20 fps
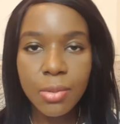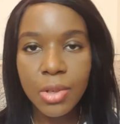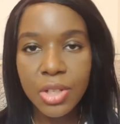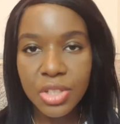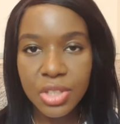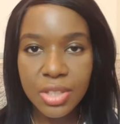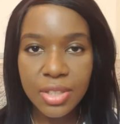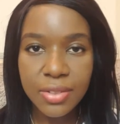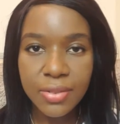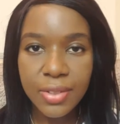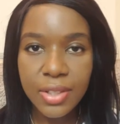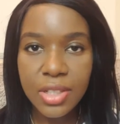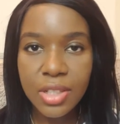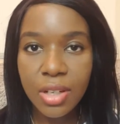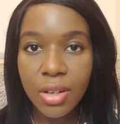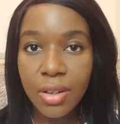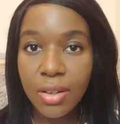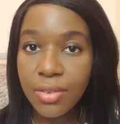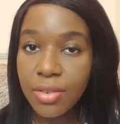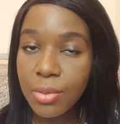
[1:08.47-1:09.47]
watch this
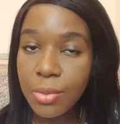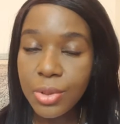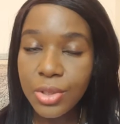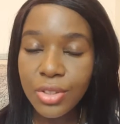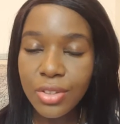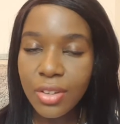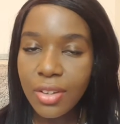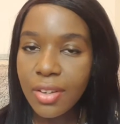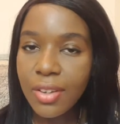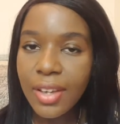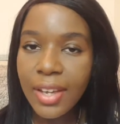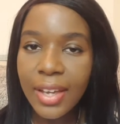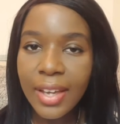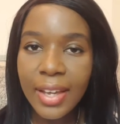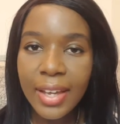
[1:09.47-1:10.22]
video if you want to.